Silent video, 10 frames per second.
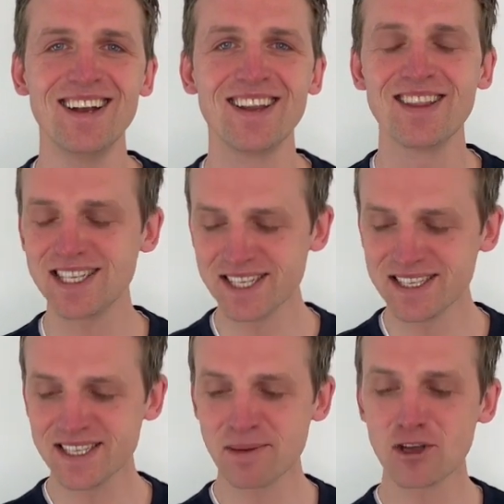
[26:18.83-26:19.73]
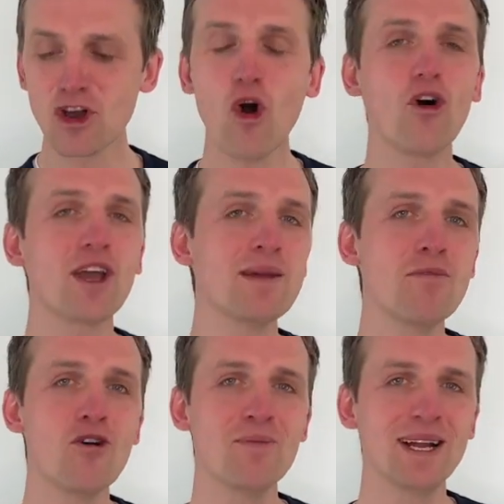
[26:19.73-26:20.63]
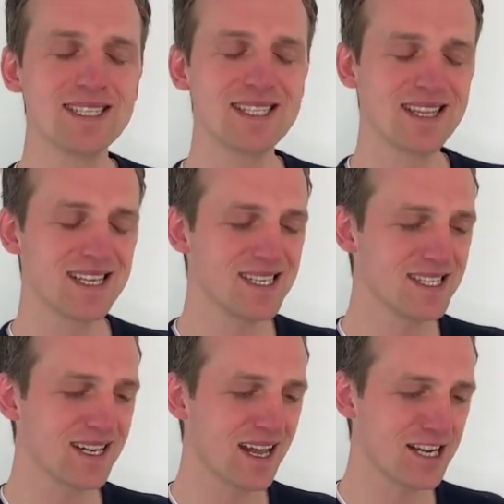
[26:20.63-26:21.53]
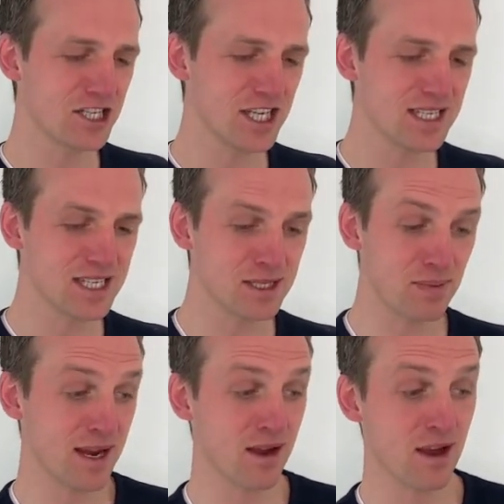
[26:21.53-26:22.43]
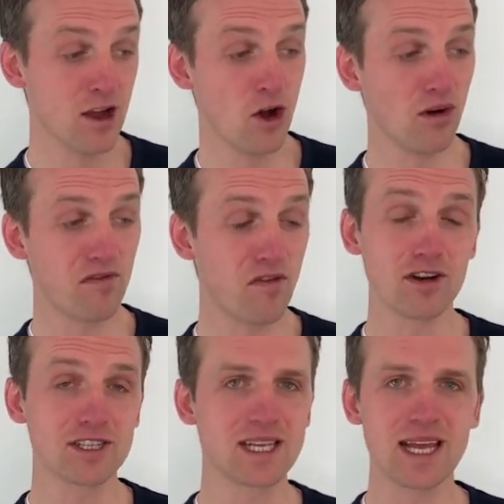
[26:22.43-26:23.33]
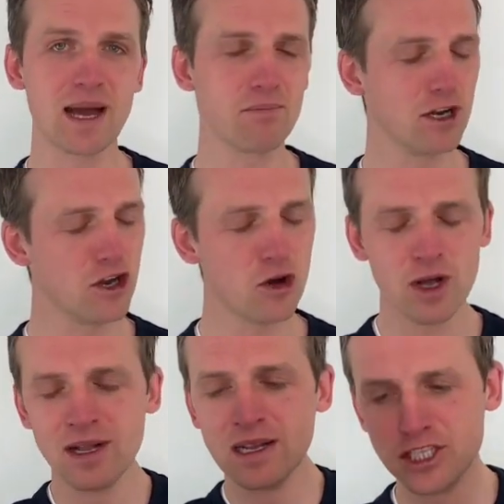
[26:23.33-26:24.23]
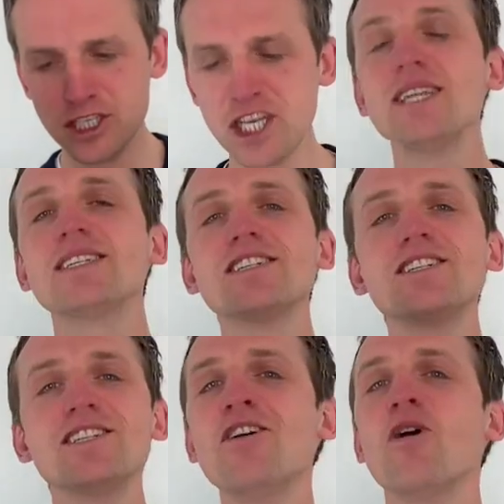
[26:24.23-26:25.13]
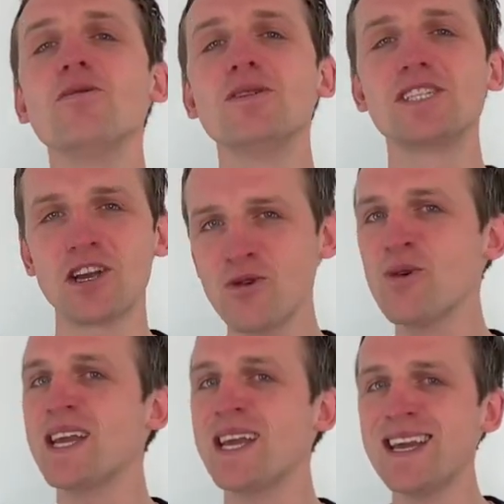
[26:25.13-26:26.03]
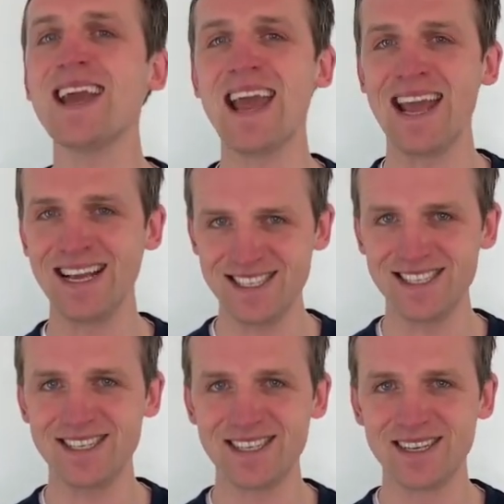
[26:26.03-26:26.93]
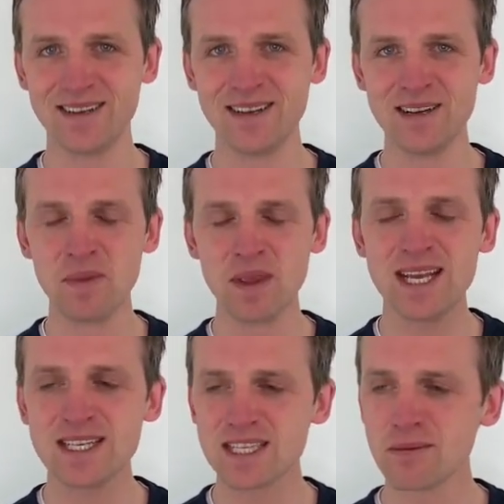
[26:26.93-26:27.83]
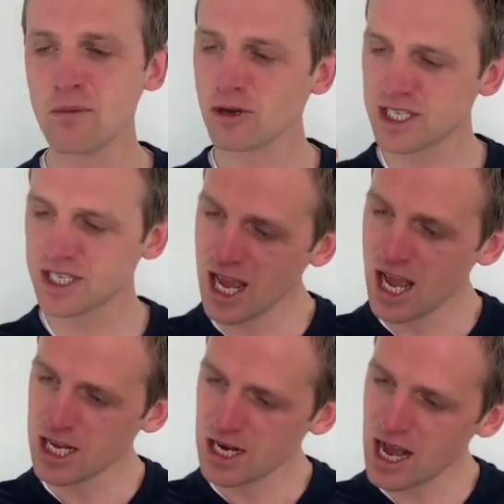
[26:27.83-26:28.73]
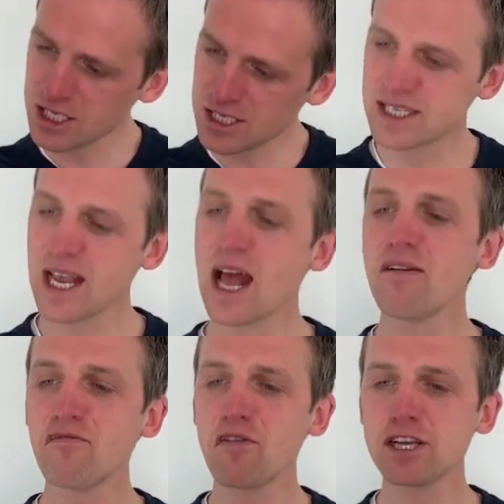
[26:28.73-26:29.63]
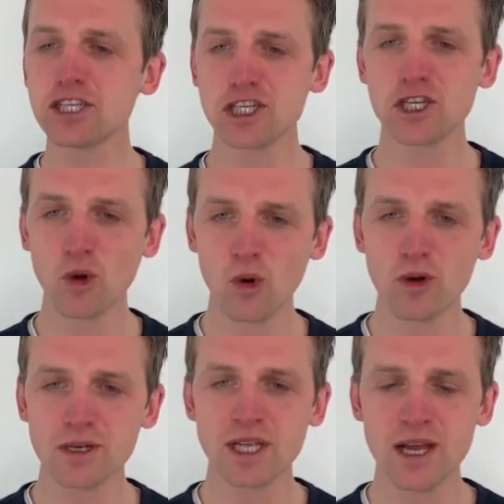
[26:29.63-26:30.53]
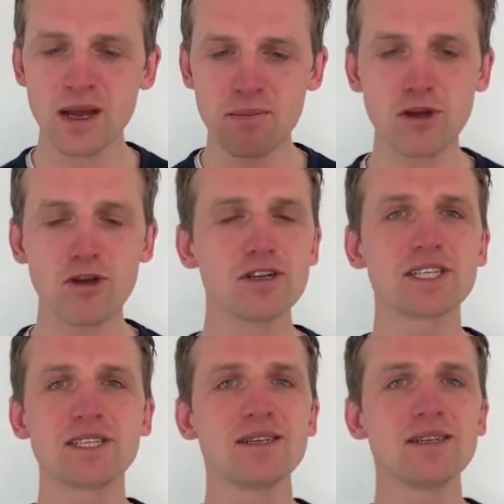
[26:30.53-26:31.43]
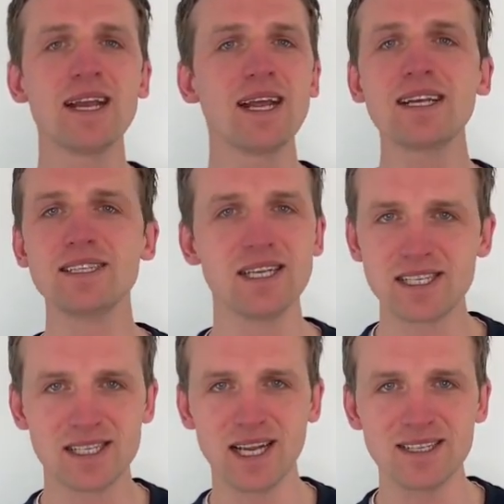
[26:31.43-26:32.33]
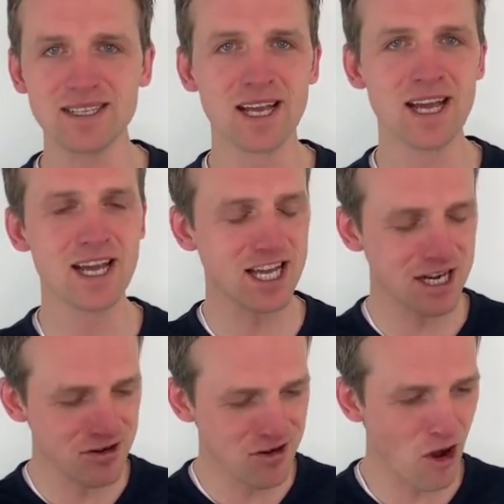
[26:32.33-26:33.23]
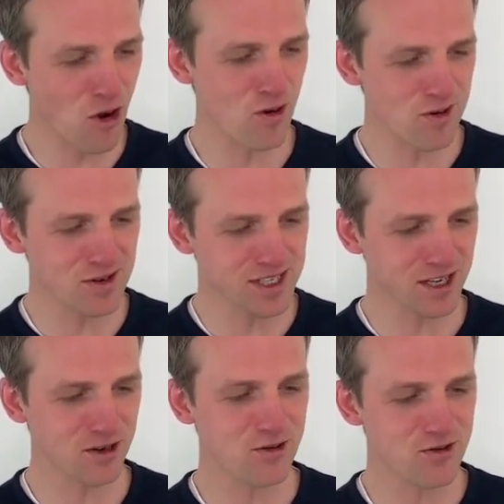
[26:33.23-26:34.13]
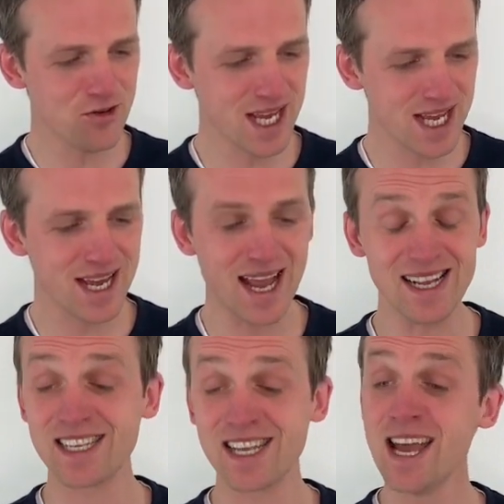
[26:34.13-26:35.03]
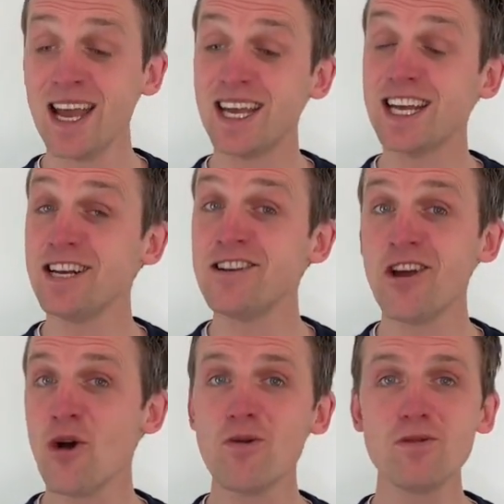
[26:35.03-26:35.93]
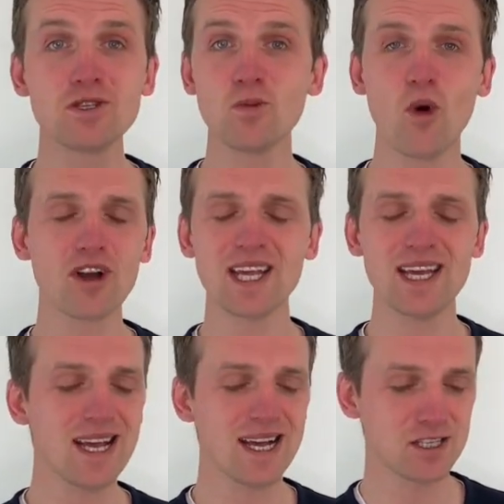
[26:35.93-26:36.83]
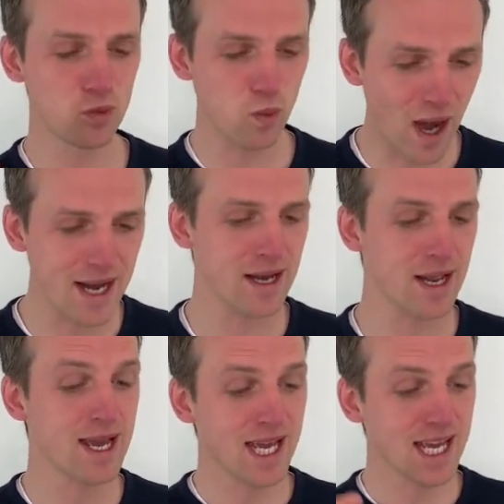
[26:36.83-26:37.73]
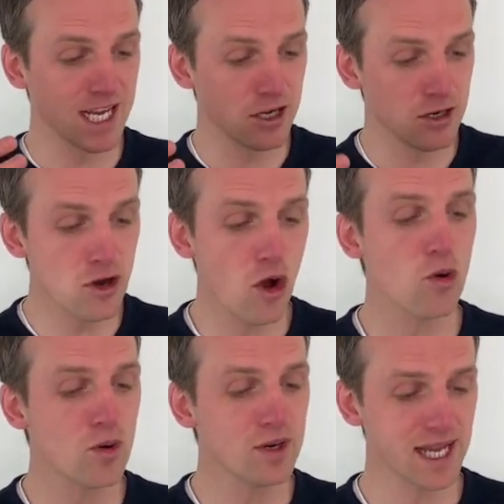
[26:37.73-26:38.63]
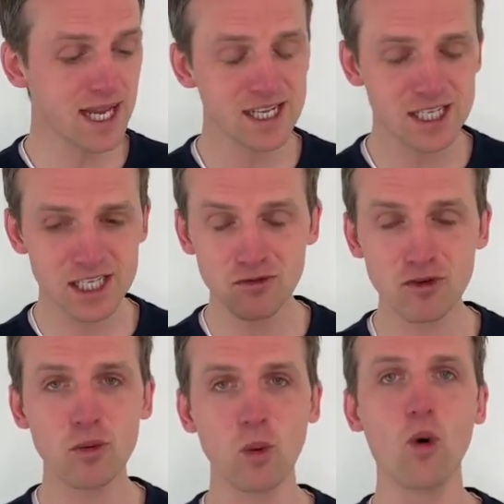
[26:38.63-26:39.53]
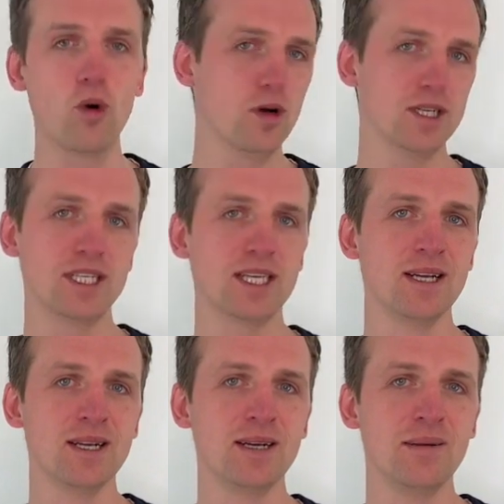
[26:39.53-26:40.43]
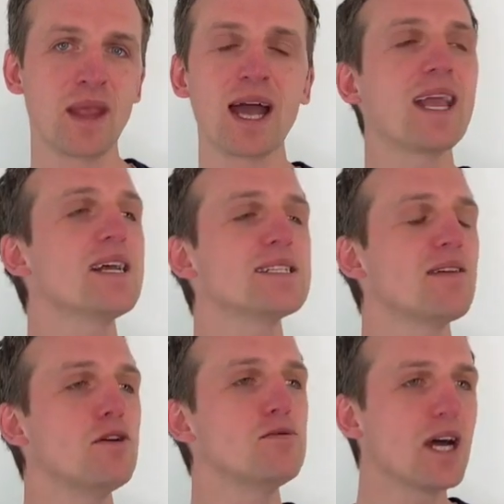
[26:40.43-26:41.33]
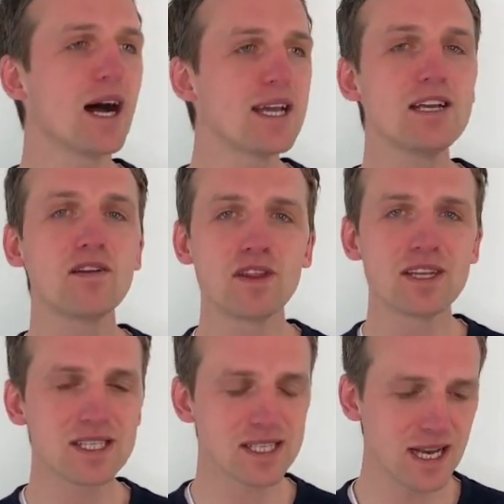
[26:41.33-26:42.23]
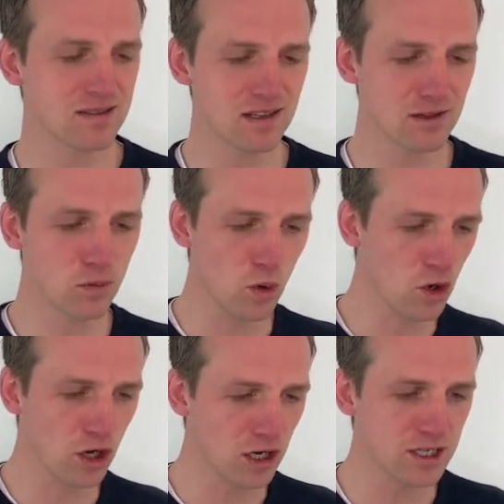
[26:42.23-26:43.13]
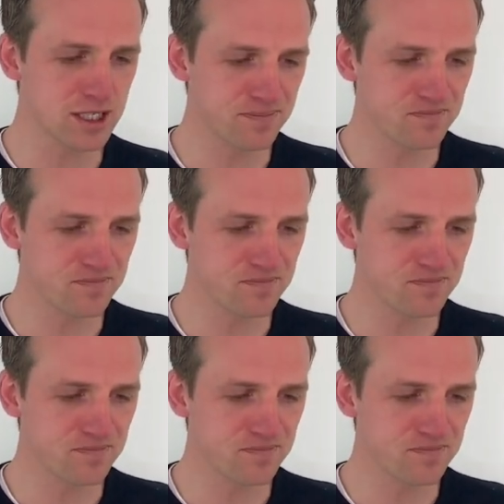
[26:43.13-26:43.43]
This isn't some coy moment, is it? This isn't like Jesus being all falsely humble. No, Jesus knows who he is. He's the most uh, self assured person in existence. He knows who he is. He knows what he has won. He knows his reward. I guess if you died for the sins of the world,